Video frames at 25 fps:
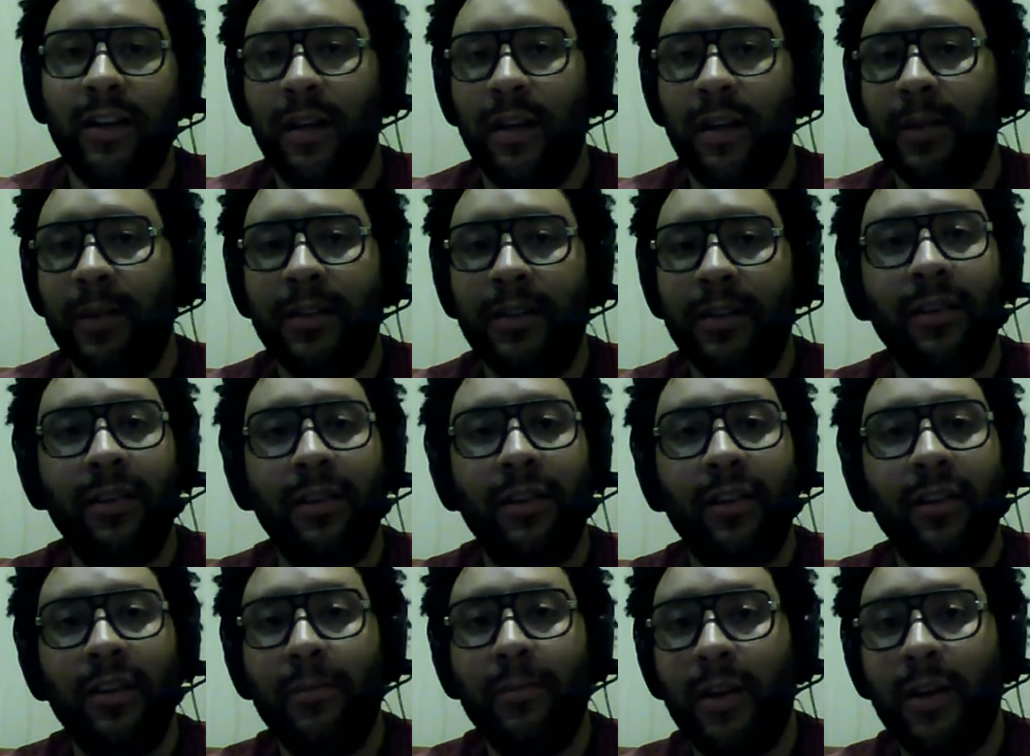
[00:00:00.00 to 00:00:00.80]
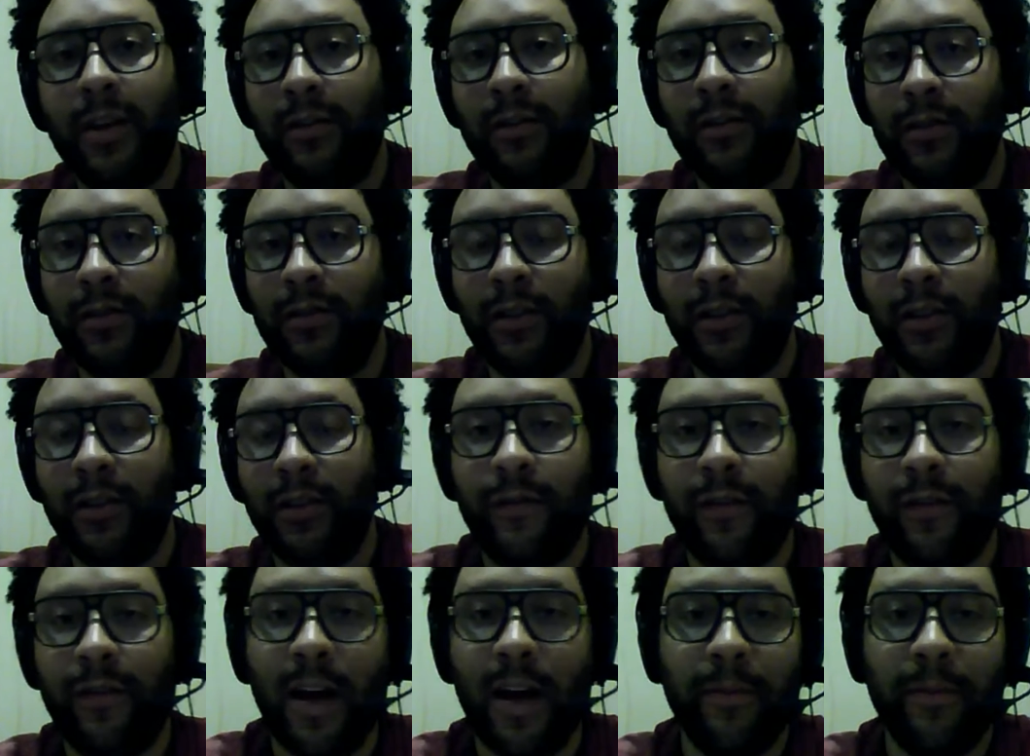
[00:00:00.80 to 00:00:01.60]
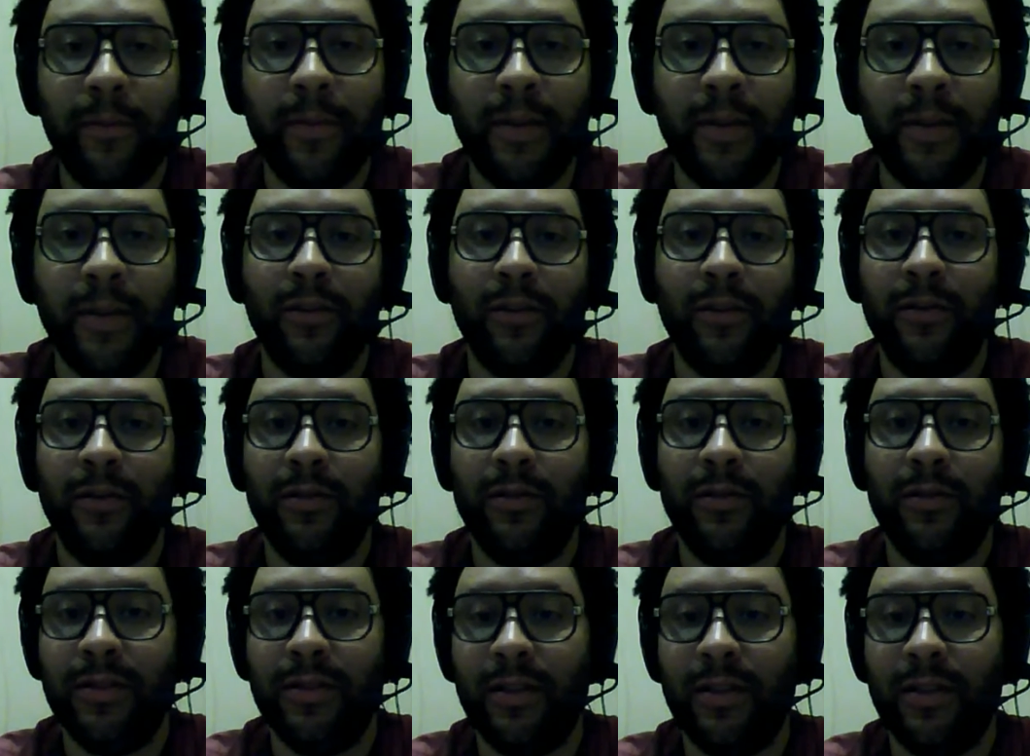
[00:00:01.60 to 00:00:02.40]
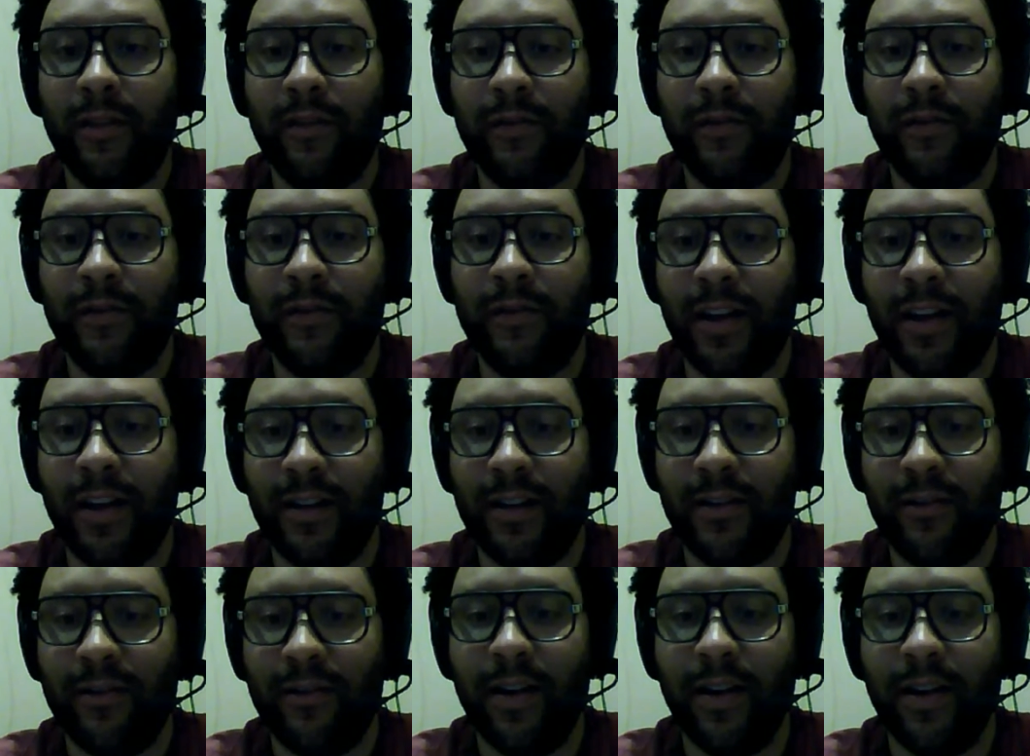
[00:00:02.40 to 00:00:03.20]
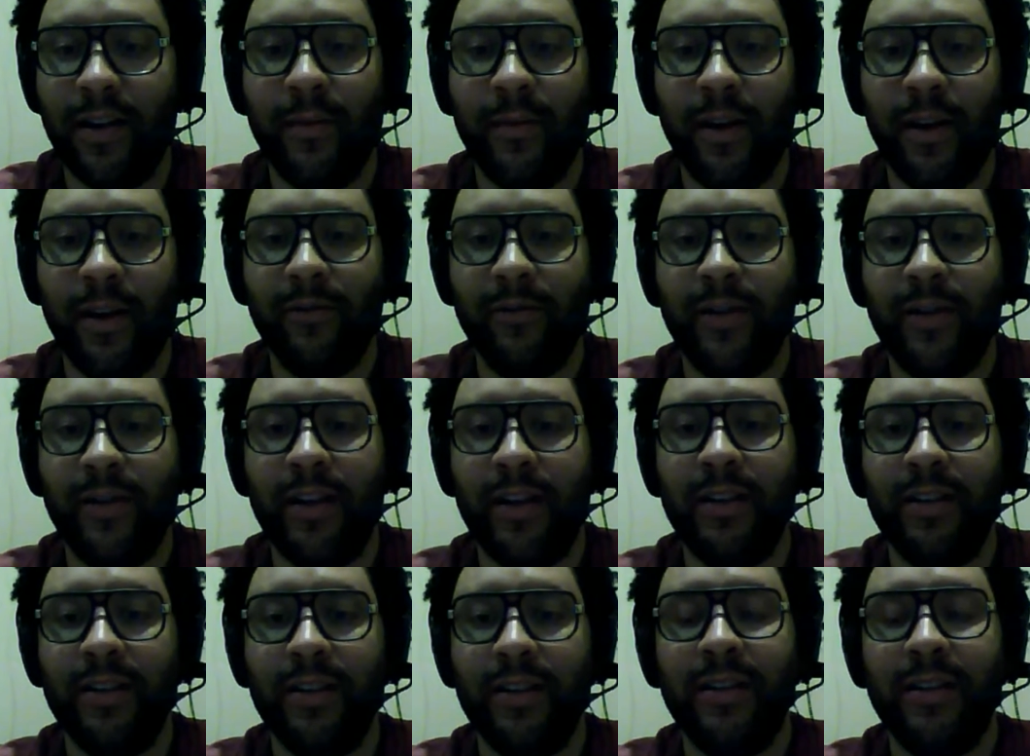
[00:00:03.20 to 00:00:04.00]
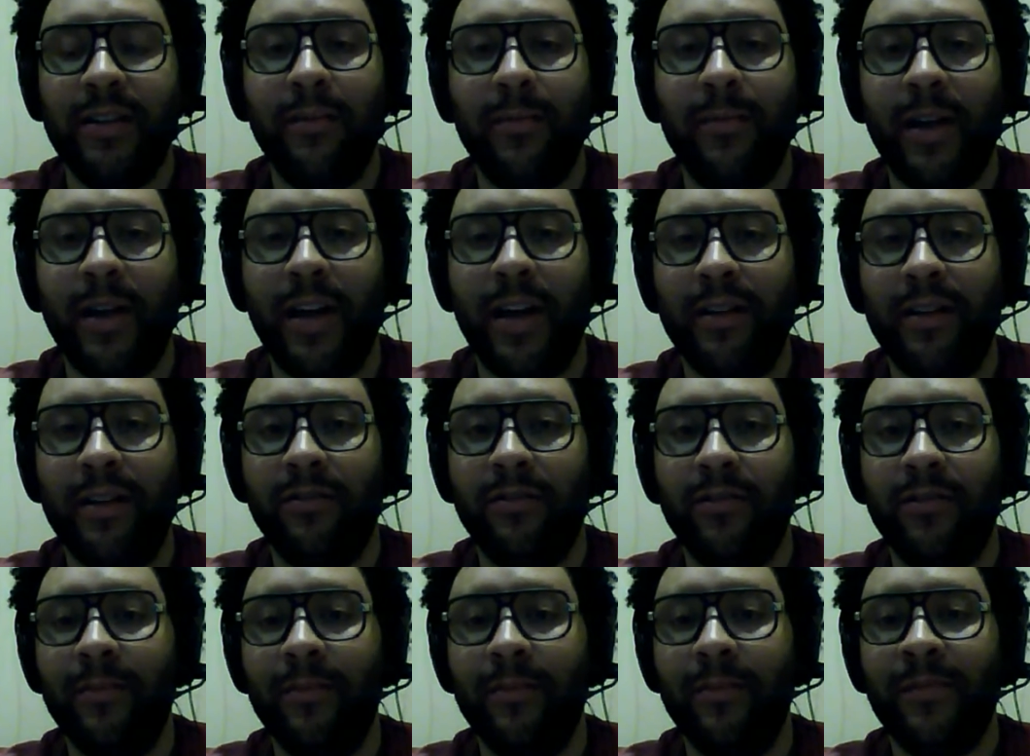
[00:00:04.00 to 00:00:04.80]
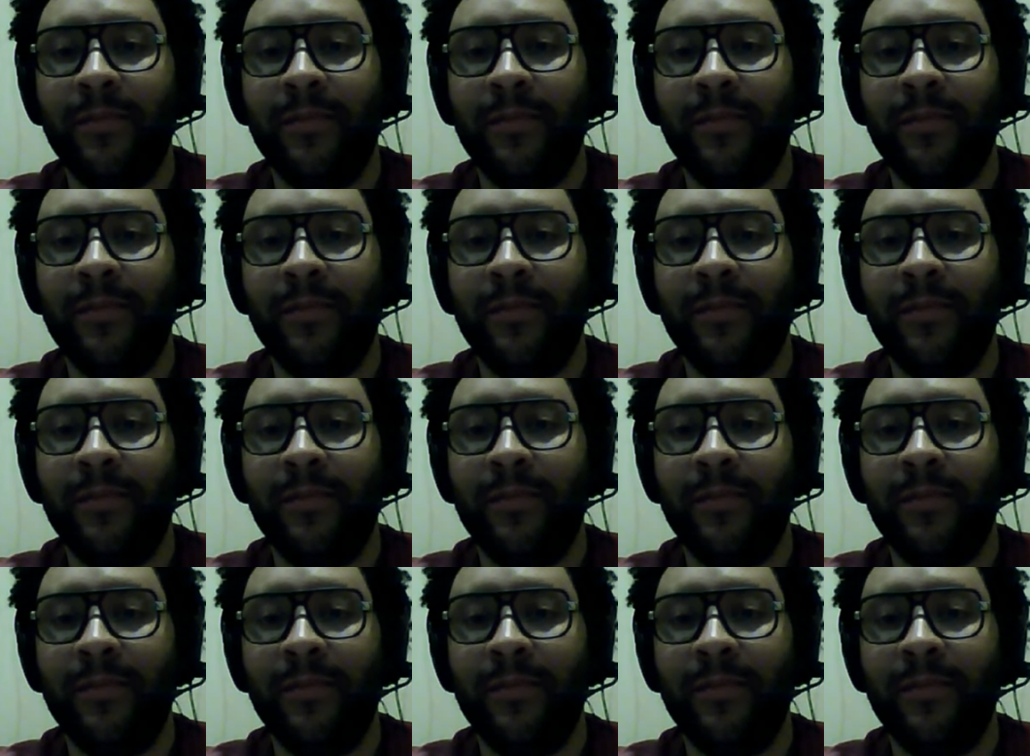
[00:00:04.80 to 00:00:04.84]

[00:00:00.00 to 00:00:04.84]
I'm not talking about no Fabio stuff that grandma reads in the bathroom.